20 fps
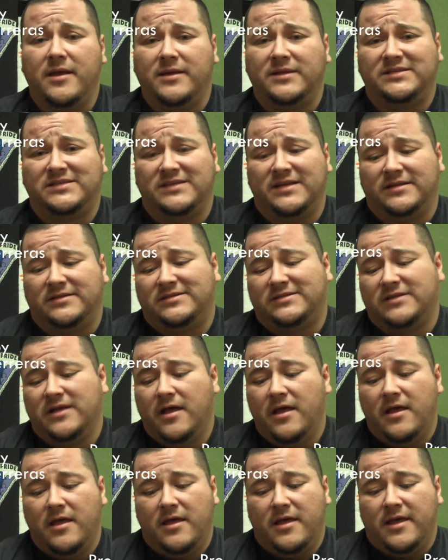It's
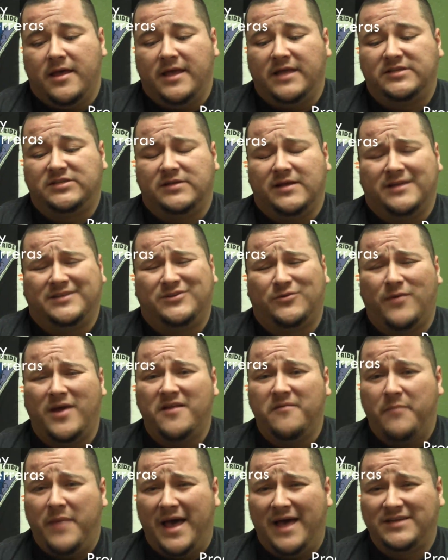a rite
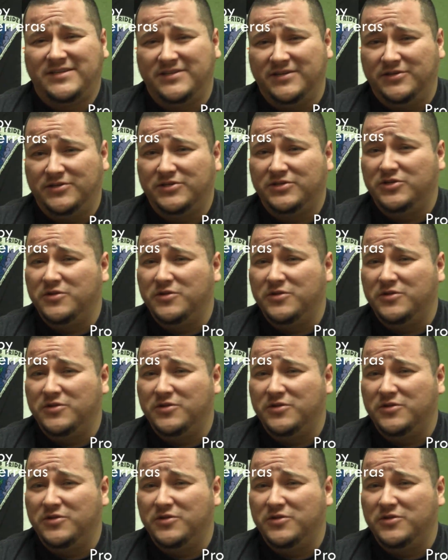of passage